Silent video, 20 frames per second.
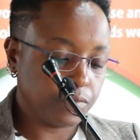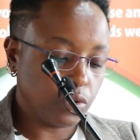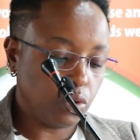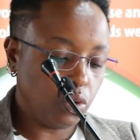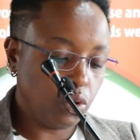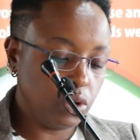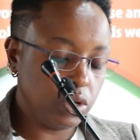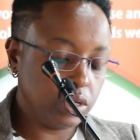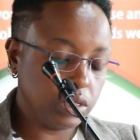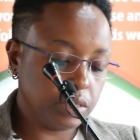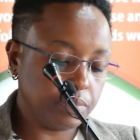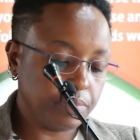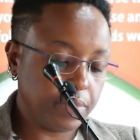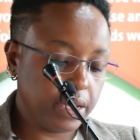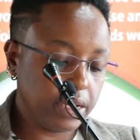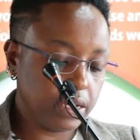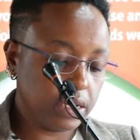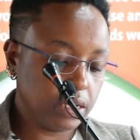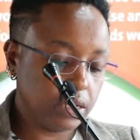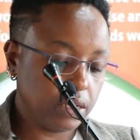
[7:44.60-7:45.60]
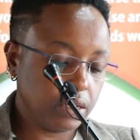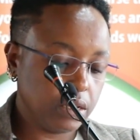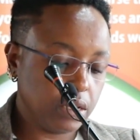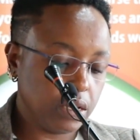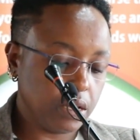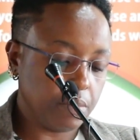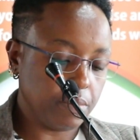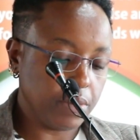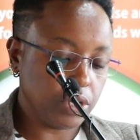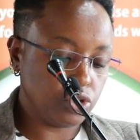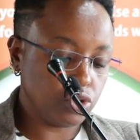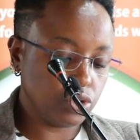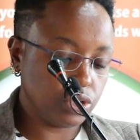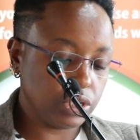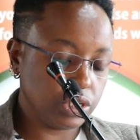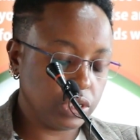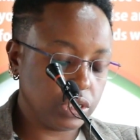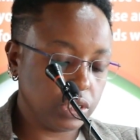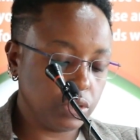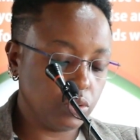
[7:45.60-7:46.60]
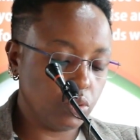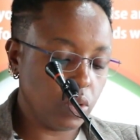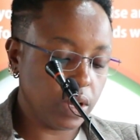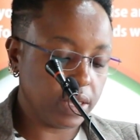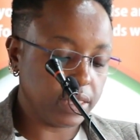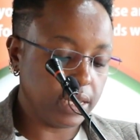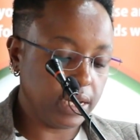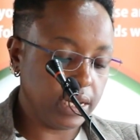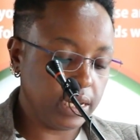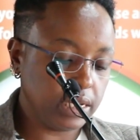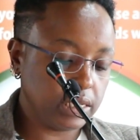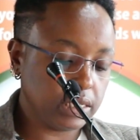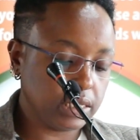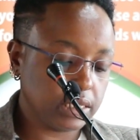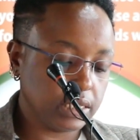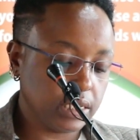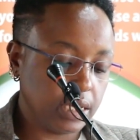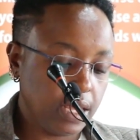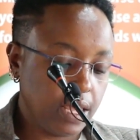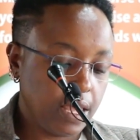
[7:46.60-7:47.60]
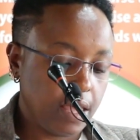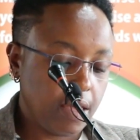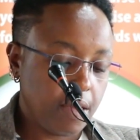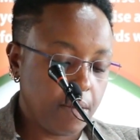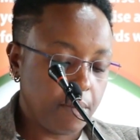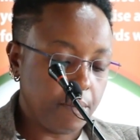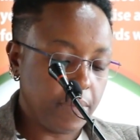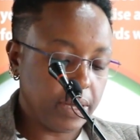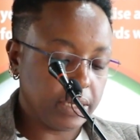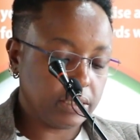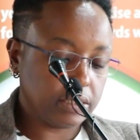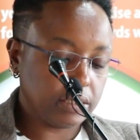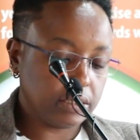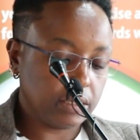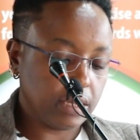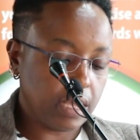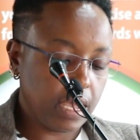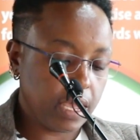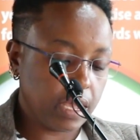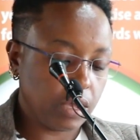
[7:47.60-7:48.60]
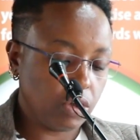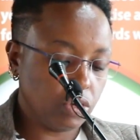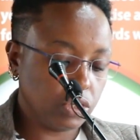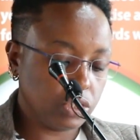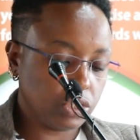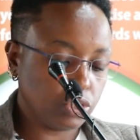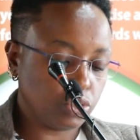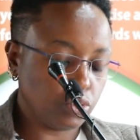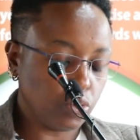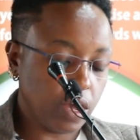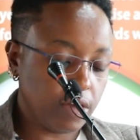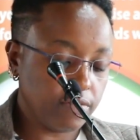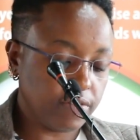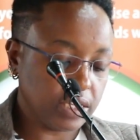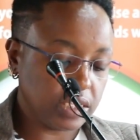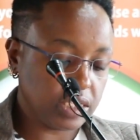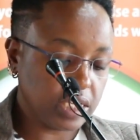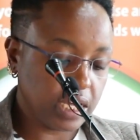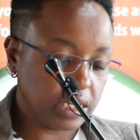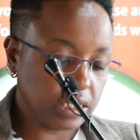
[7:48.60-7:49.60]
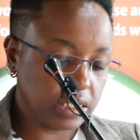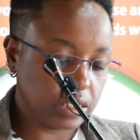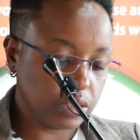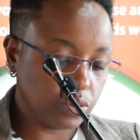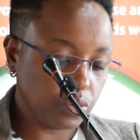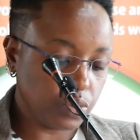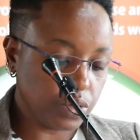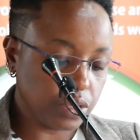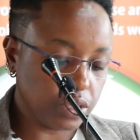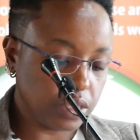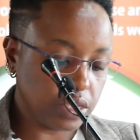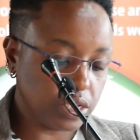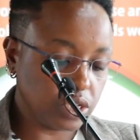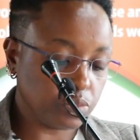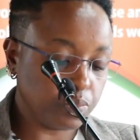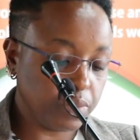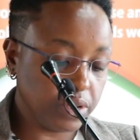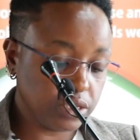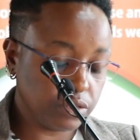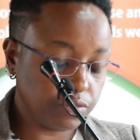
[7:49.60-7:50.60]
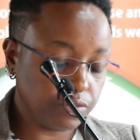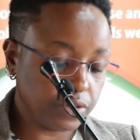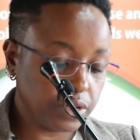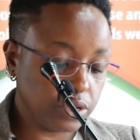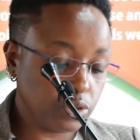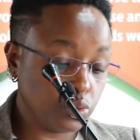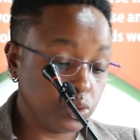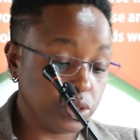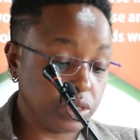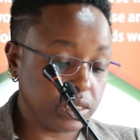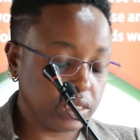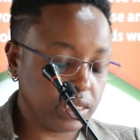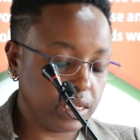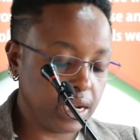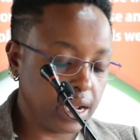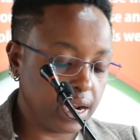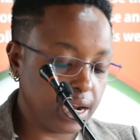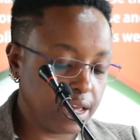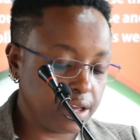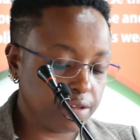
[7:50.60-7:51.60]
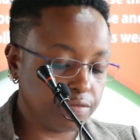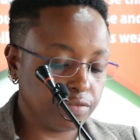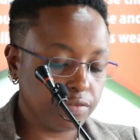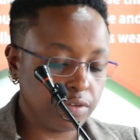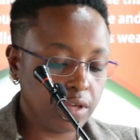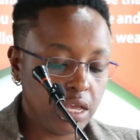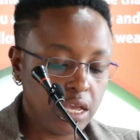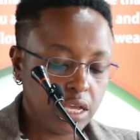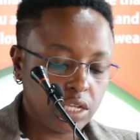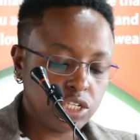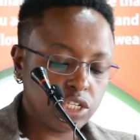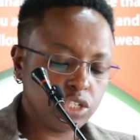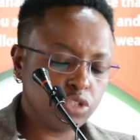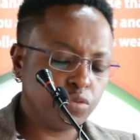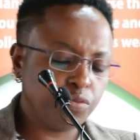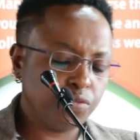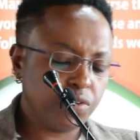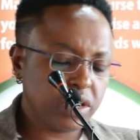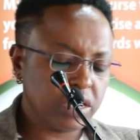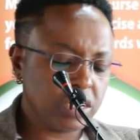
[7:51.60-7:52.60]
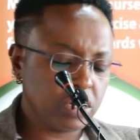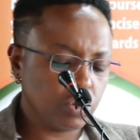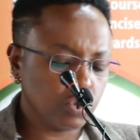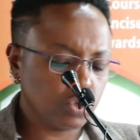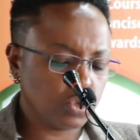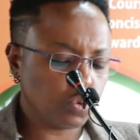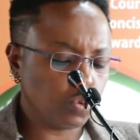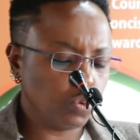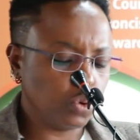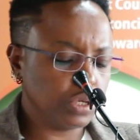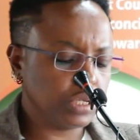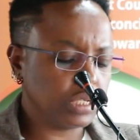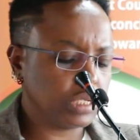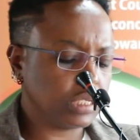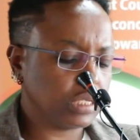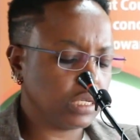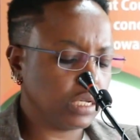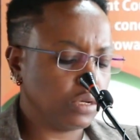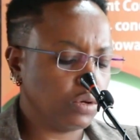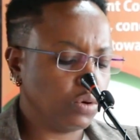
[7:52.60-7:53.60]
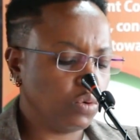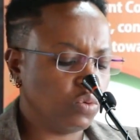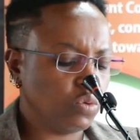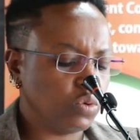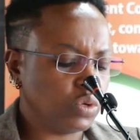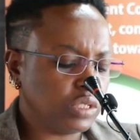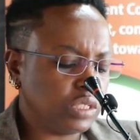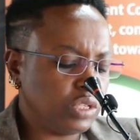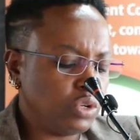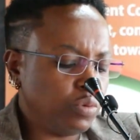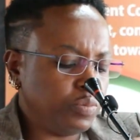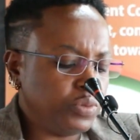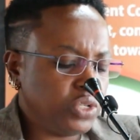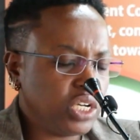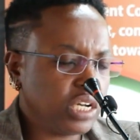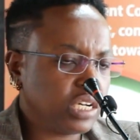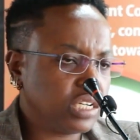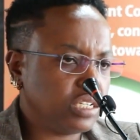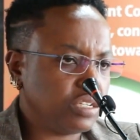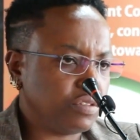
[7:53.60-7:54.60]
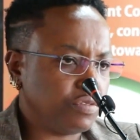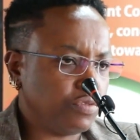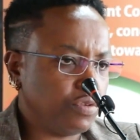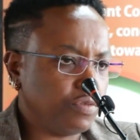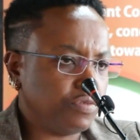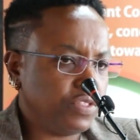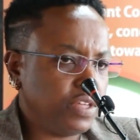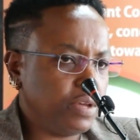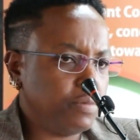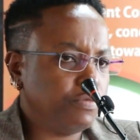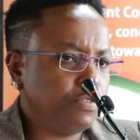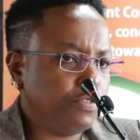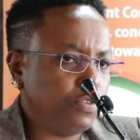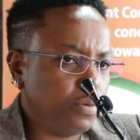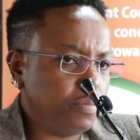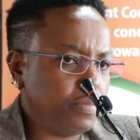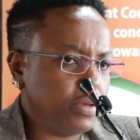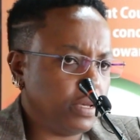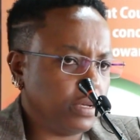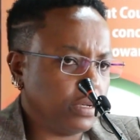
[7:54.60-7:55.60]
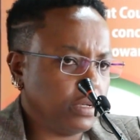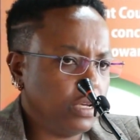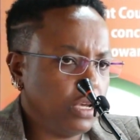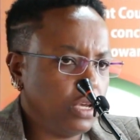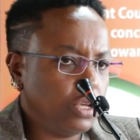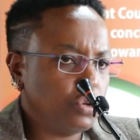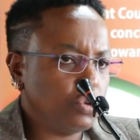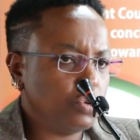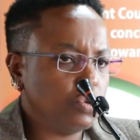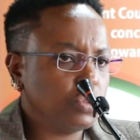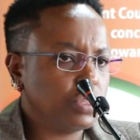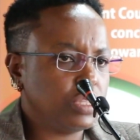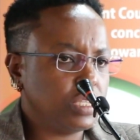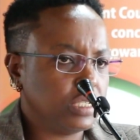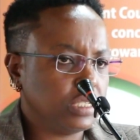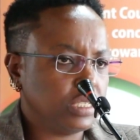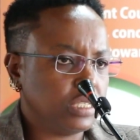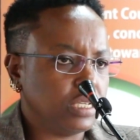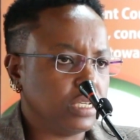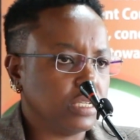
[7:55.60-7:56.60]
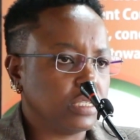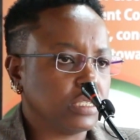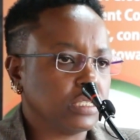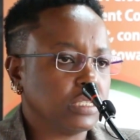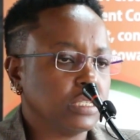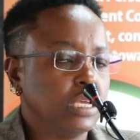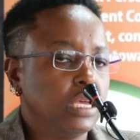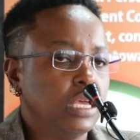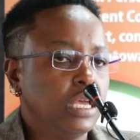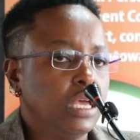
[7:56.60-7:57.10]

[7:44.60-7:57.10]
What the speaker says: old men, a majority who are the late. But I got to have a chat with his best friend, who is still alive, just to find out what was the objective of them forming, these things.